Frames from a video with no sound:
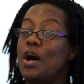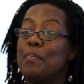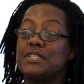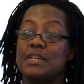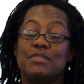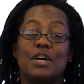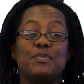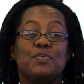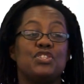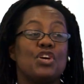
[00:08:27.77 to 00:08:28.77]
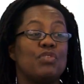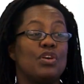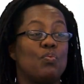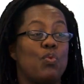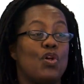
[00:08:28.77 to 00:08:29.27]
But sometimes we don't know
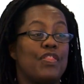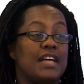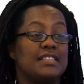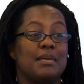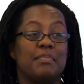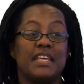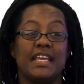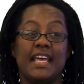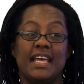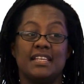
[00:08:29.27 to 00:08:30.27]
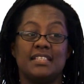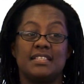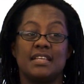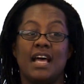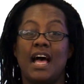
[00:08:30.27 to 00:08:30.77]
what that something is.